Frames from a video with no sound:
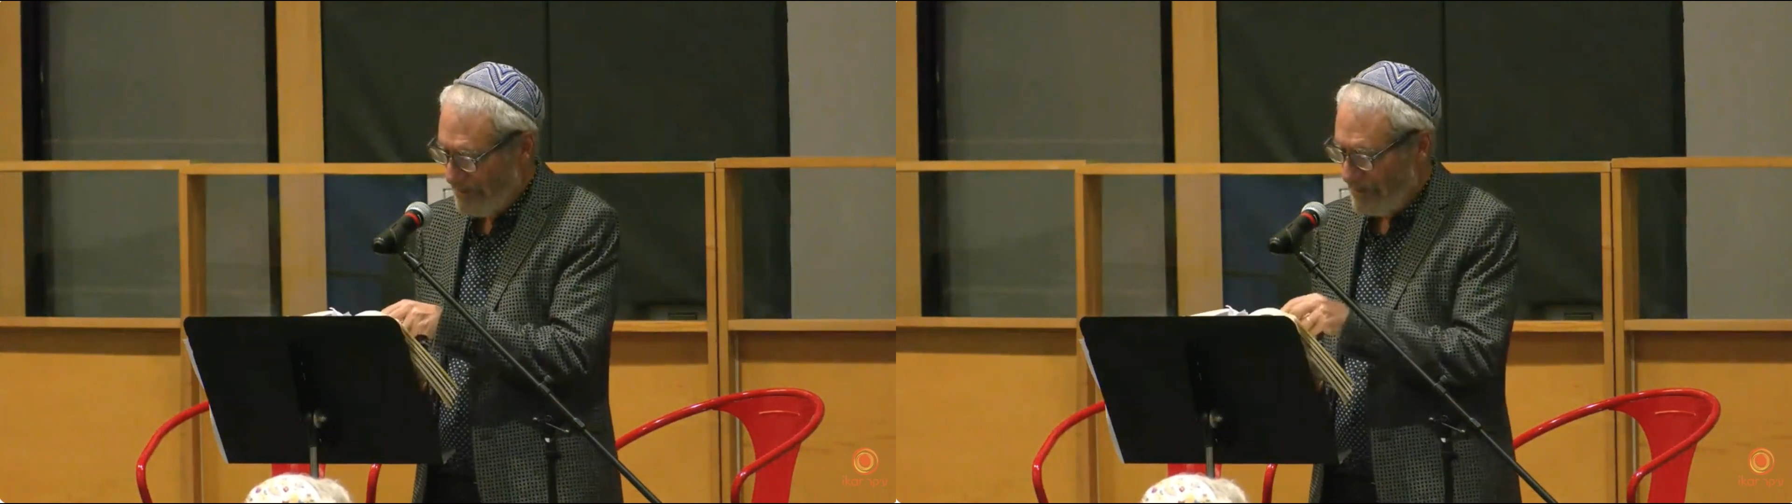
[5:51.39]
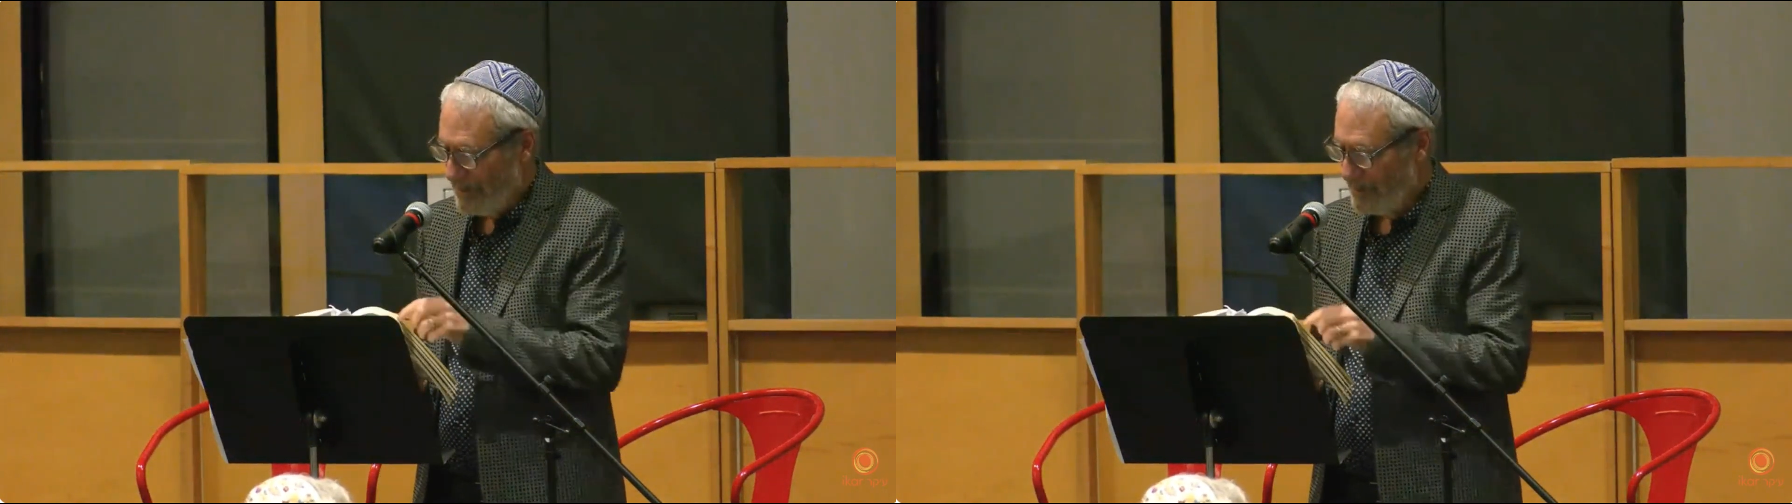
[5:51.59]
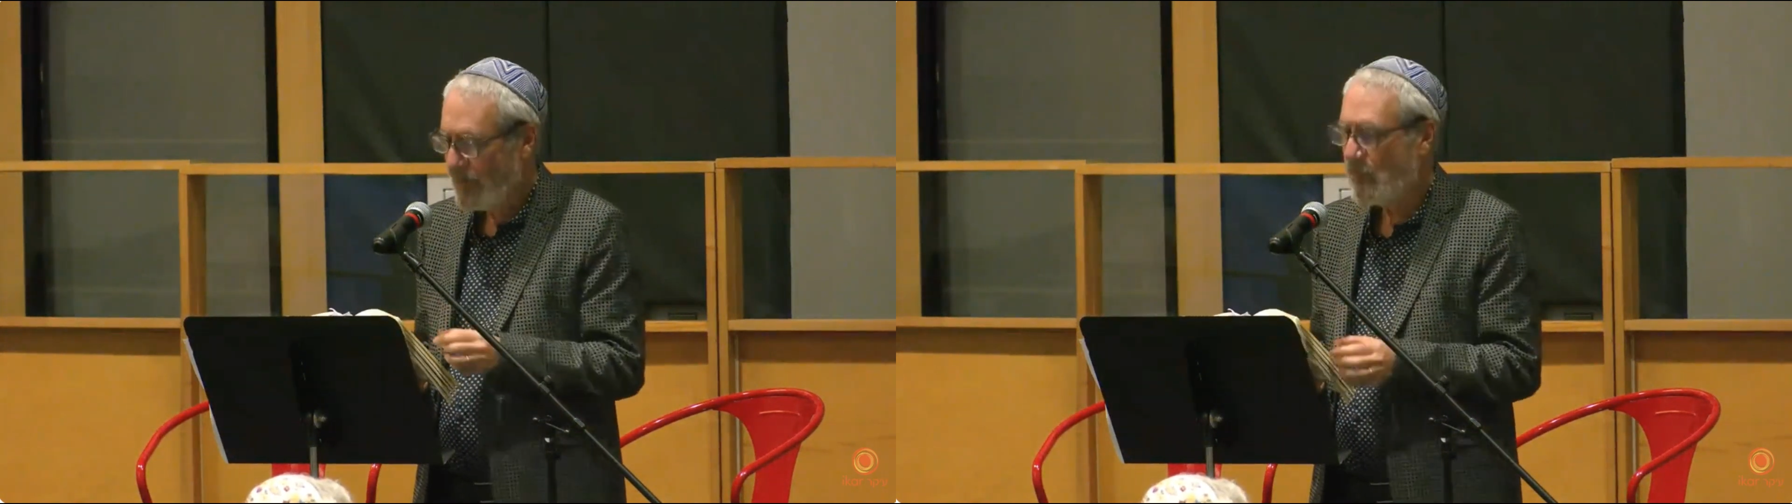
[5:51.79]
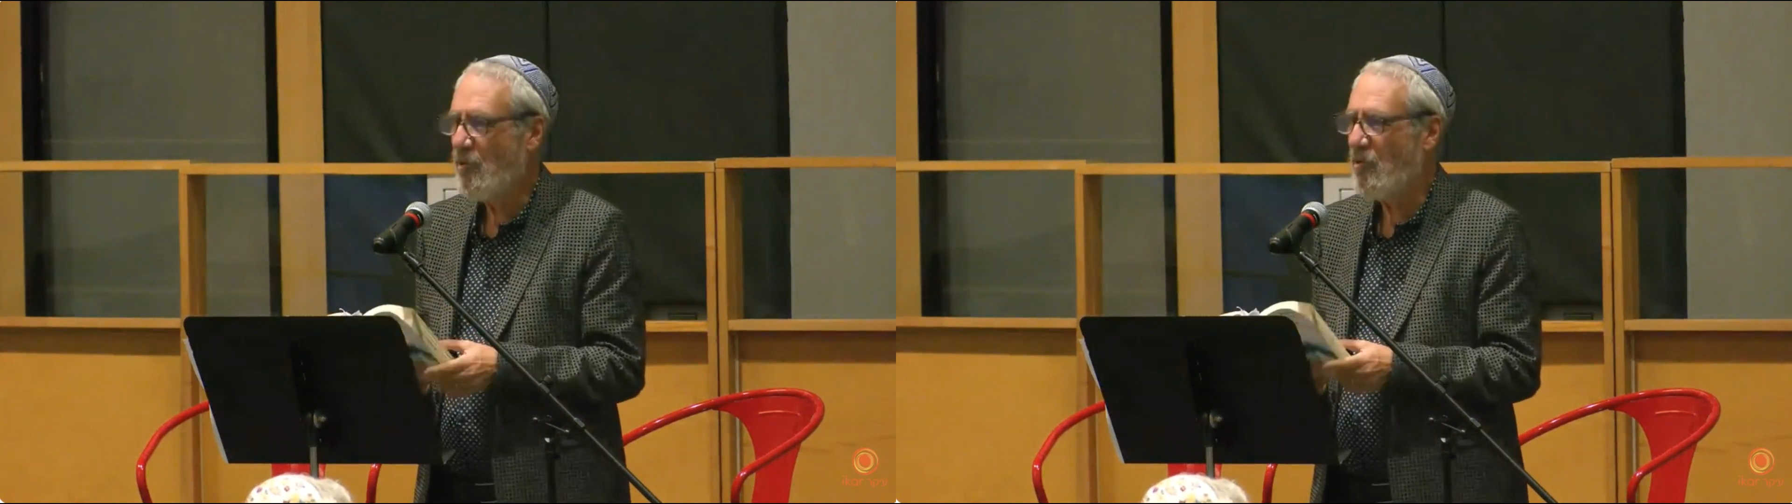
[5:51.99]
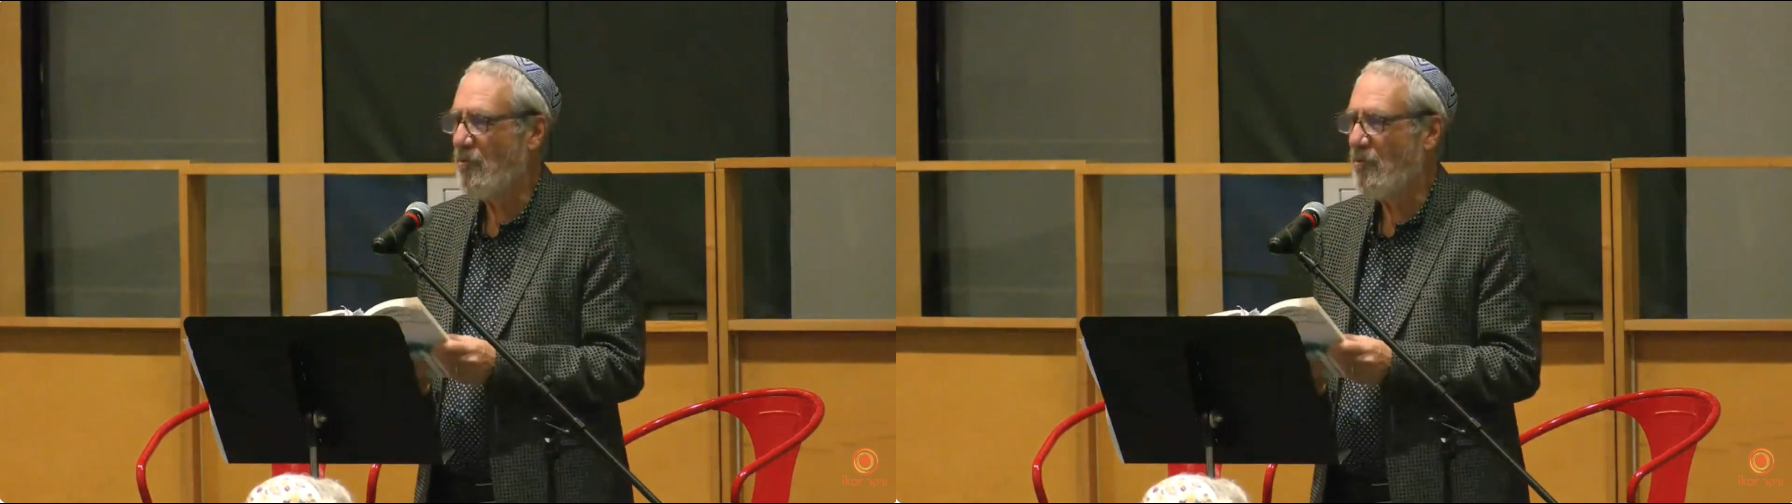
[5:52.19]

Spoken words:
So this poem